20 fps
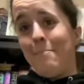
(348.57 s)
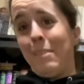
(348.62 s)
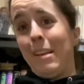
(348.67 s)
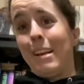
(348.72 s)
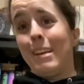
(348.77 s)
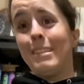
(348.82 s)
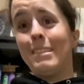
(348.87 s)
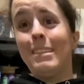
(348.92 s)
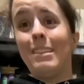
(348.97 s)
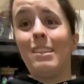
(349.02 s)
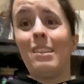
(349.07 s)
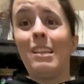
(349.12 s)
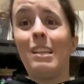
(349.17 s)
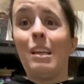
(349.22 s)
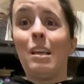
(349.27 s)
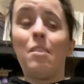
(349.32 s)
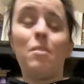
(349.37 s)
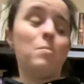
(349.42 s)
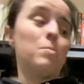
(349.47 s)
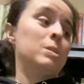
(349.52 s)
because it
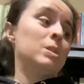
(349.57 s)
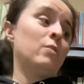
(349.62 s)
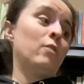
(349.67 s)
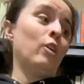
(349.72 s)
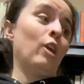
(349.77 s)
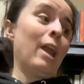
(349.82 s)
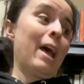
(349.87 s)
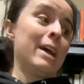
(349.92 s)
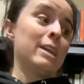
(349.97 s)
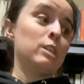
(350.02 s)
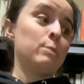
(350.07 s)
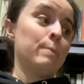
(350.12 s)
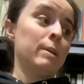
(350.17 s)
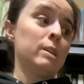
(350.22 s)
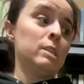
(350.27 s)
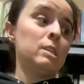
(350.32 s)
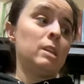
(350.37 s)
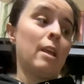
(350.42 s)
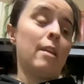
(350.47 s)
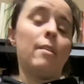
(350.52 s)
was for last
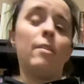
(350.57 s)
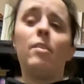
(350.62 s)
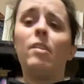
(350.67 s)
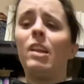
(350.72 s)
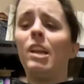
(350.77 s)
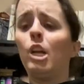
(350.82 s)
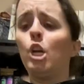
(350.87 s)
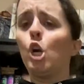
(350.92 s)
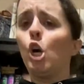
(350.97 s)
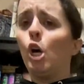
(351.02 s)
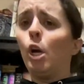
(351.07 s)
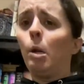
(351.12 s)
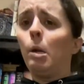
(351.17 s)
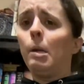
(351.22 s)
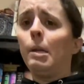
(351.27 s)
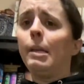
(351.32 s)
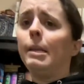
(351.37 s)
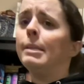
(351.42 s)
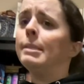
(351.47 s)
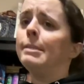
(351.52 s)
month and the
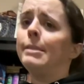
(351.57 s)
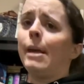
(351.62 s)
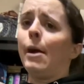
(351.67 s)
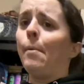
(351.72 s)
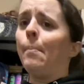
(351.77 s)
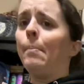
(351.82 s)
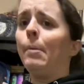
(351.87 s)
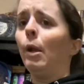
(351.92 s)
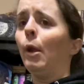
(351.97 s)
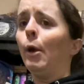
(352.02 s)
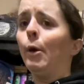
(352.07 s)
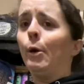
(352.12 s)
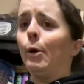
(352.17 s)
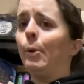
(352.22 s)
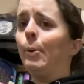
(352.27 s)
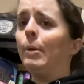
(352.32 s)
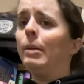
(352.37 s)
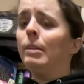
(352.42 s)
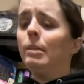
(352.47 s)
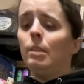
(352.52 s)
card is down
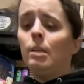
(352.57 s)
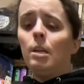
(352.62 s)
below.